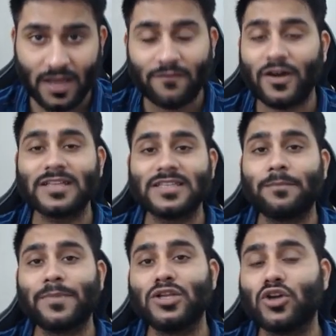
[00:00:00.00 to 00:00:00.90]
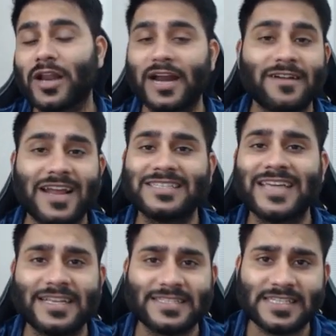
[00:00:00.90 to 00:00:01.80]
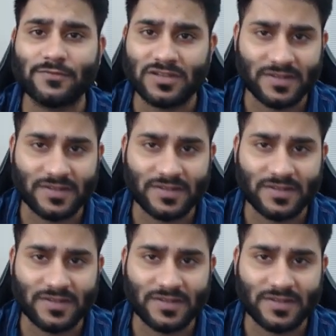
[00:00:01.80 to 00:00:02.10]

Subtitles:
For example, your advertising access was